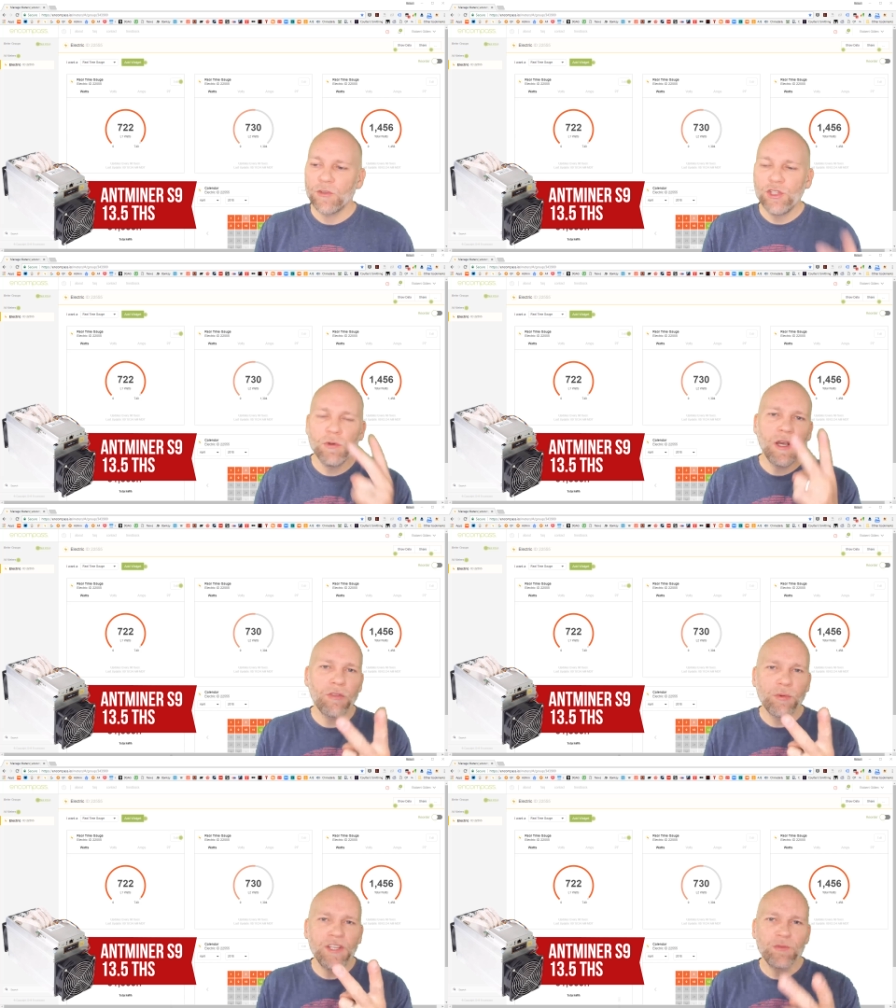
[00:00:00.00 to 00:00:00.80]
two
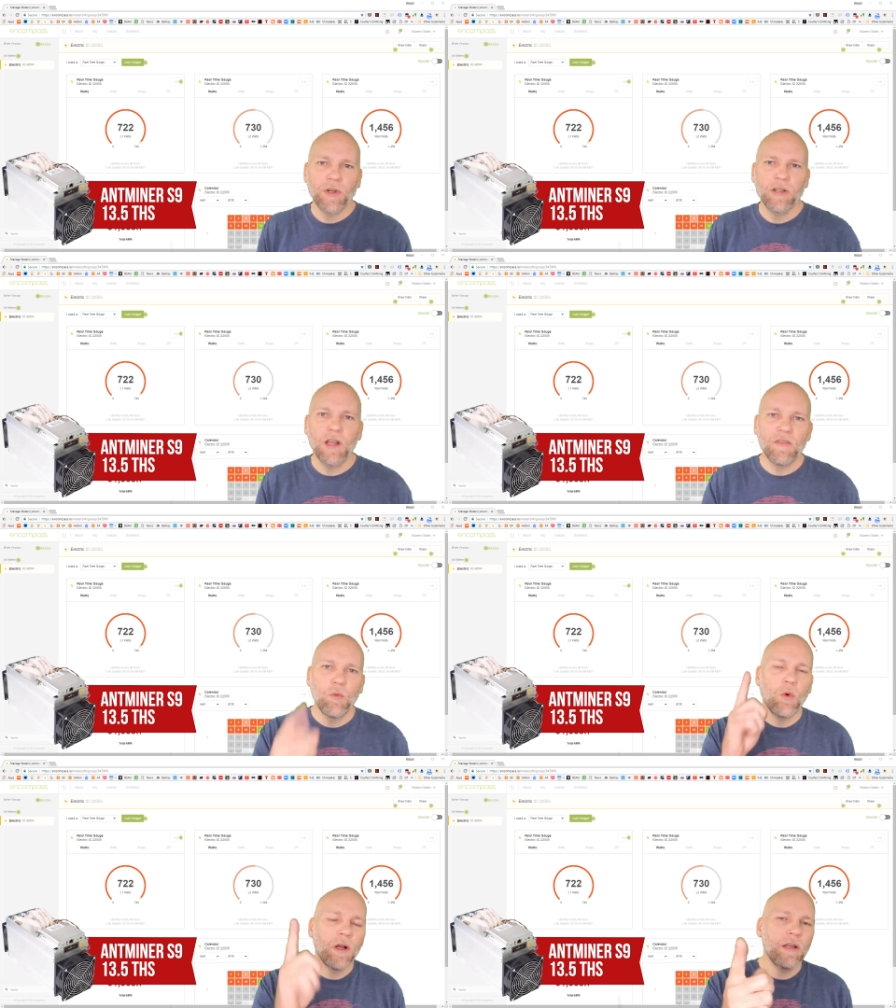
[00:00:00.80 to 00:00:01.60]
L3s running off
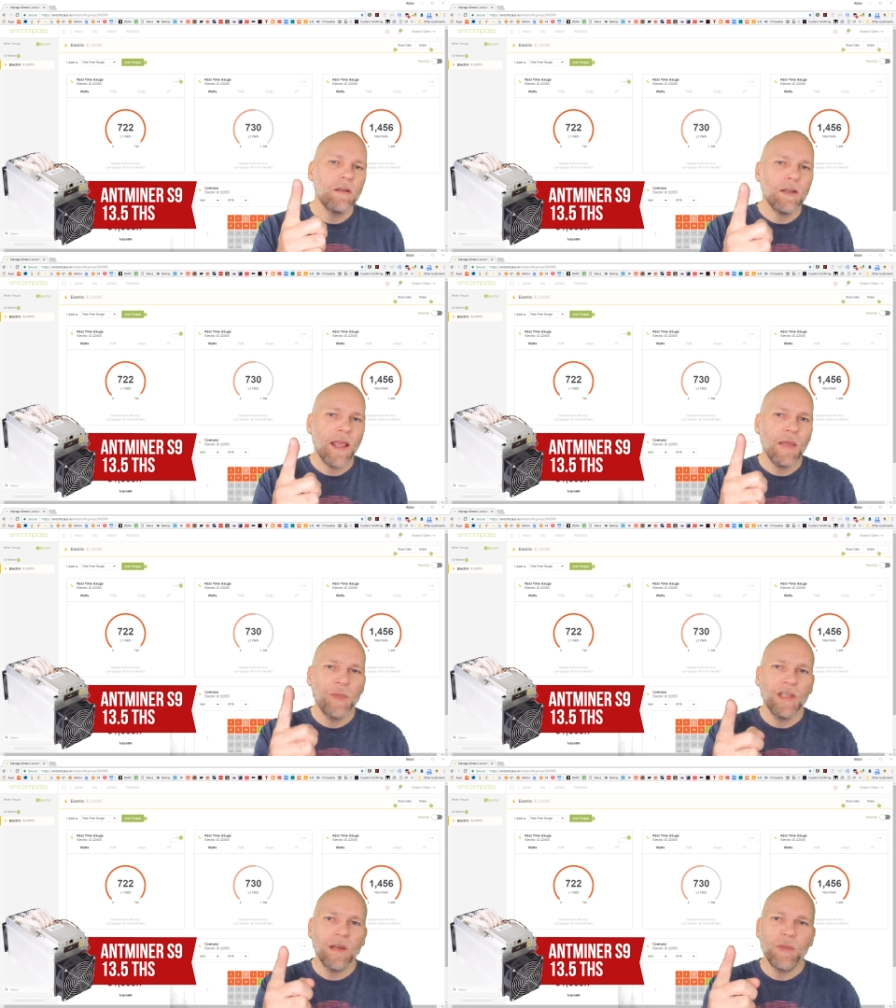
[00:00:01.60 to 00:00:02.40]
one
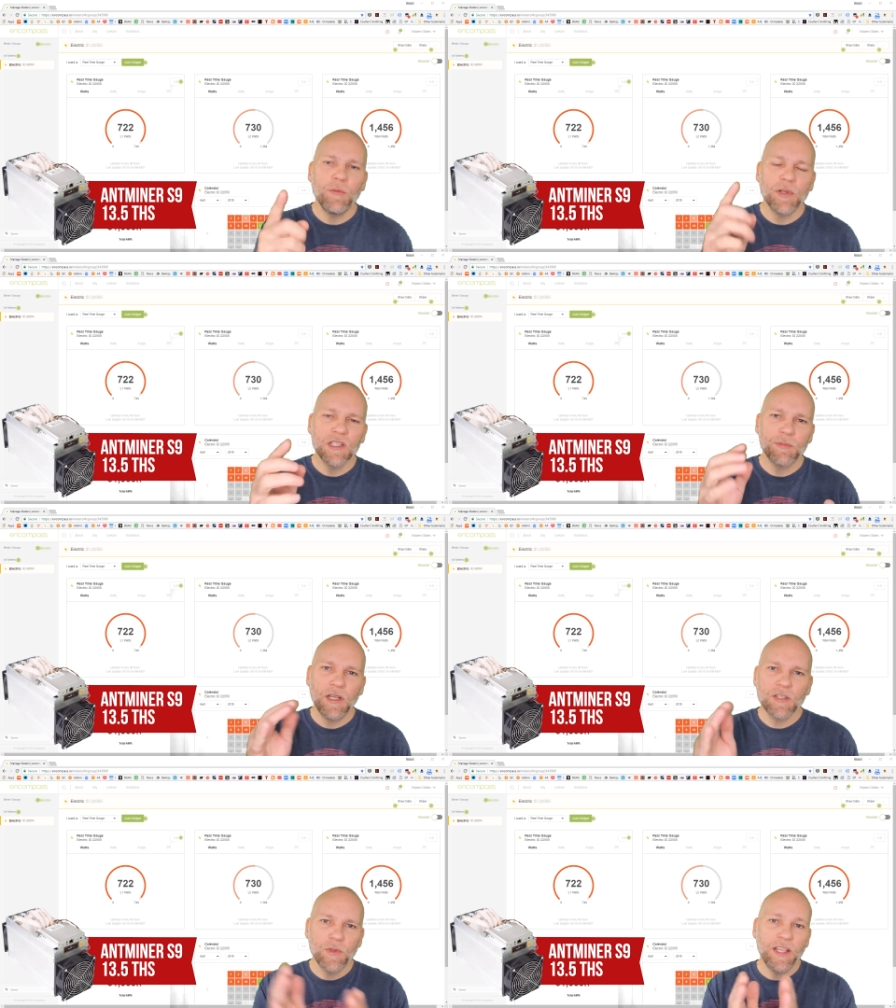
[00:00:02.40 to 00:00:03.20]
APW plus
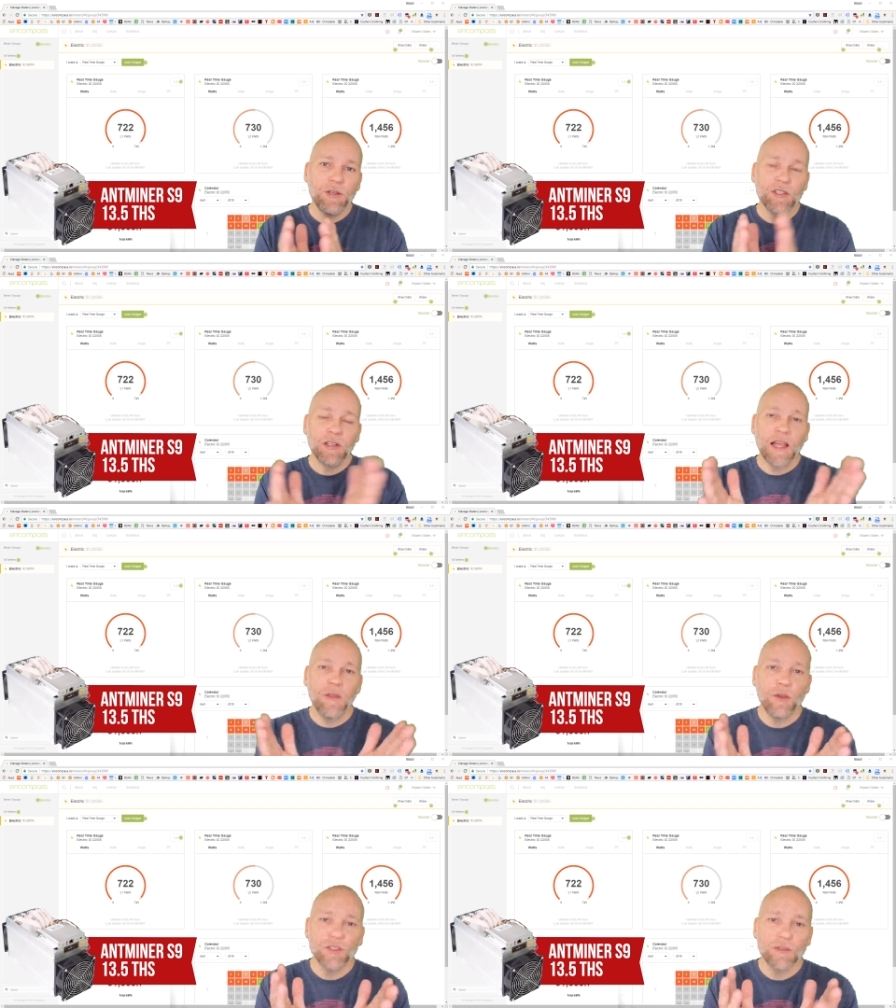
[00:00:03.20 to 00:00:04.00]
plus when they used to allow
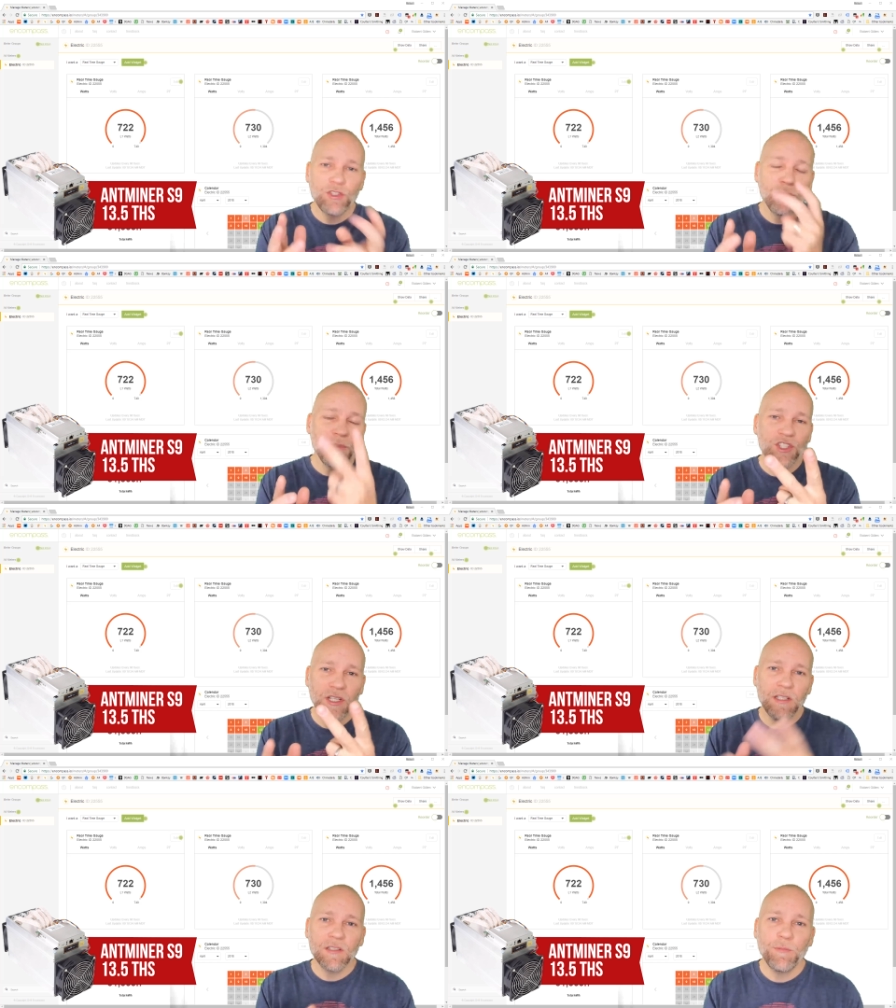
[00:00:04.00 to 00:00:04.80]
those two
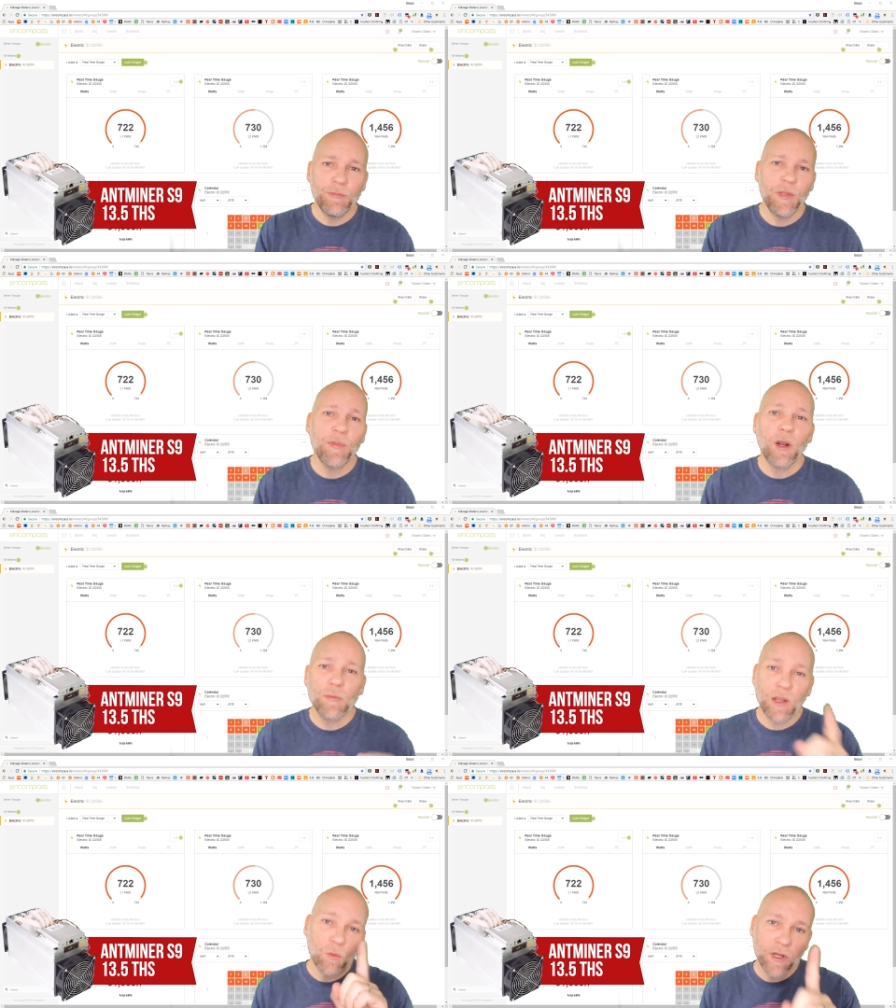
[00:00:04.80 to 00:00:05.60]
machines be powered
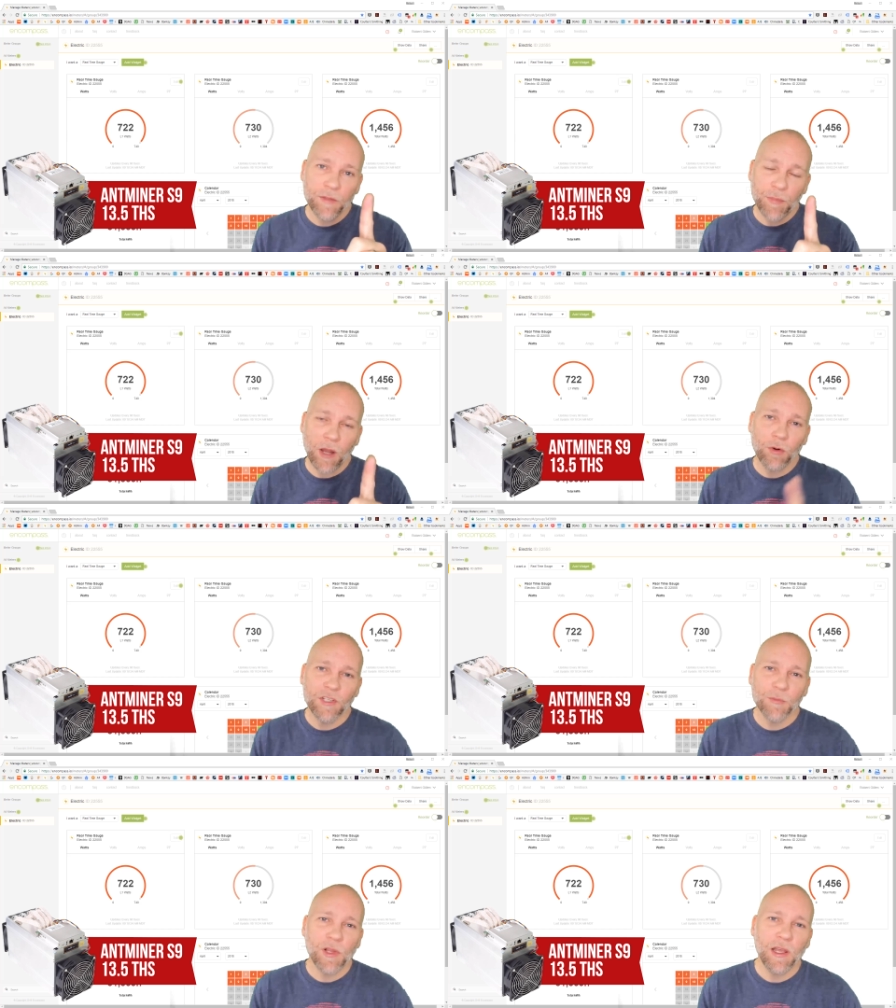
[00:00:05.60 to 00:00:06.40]
by one power
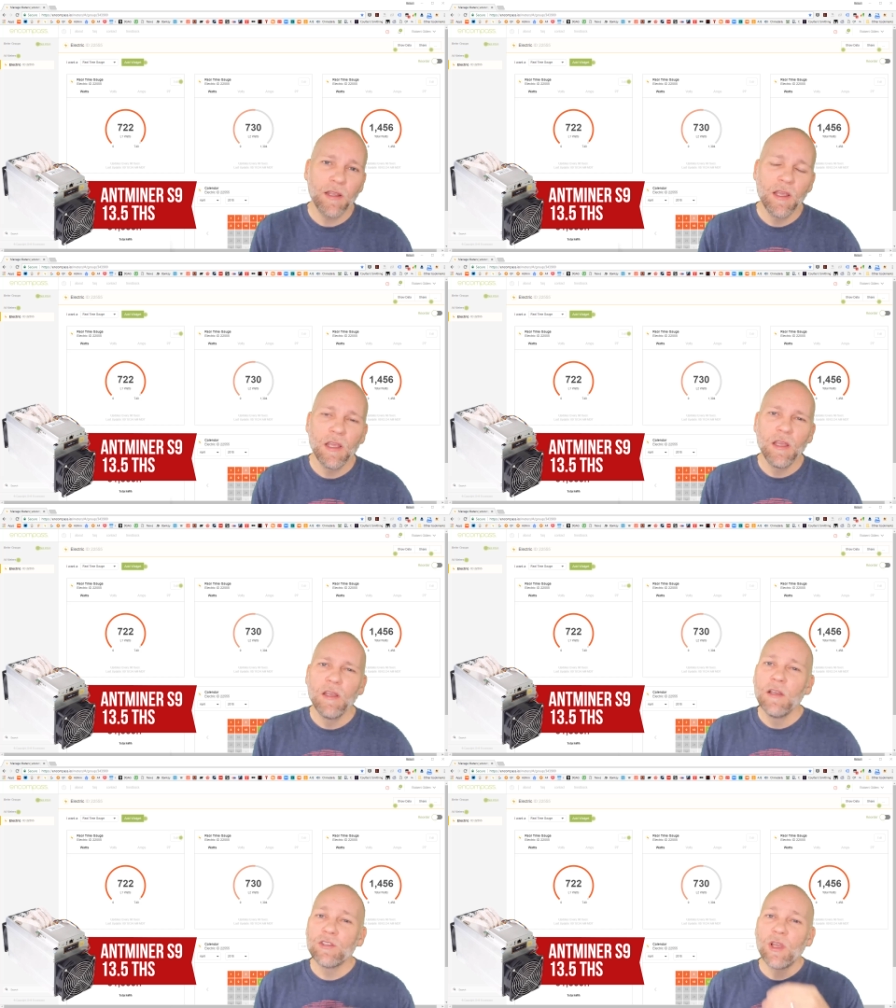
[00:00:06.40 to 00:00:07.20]
supply.
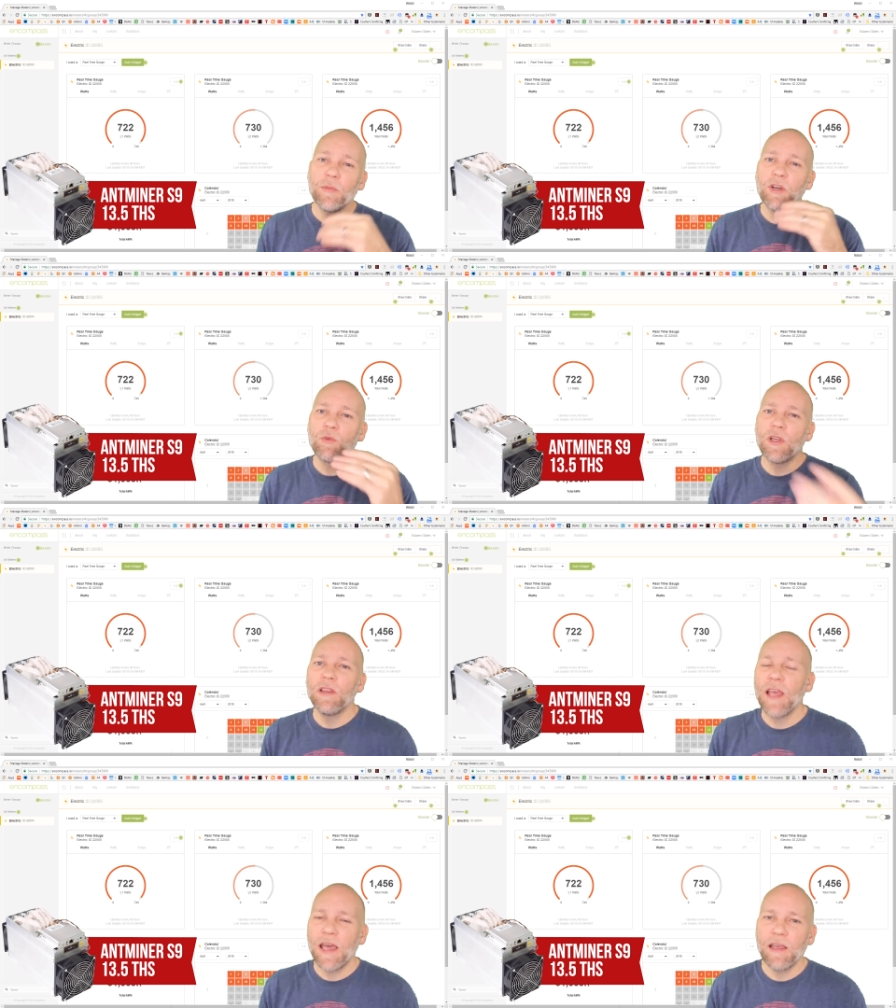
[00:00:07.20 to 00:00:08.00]
So I'm going to
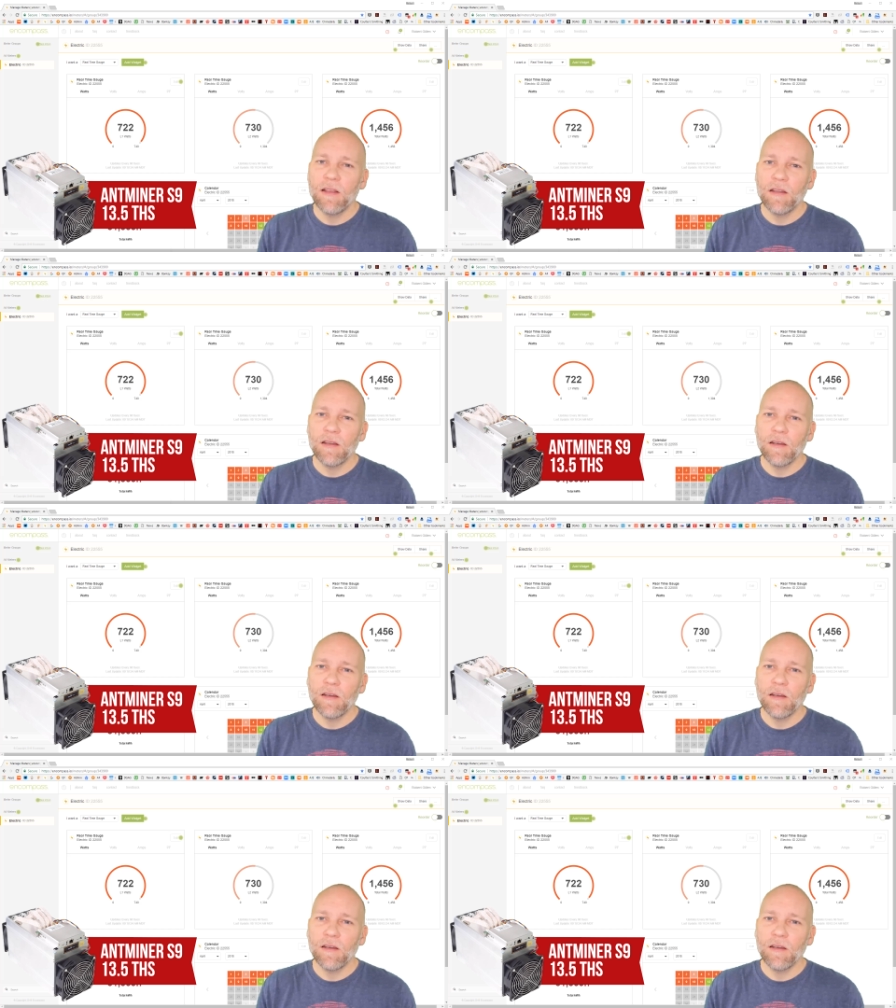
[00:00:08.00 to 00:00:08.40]
run that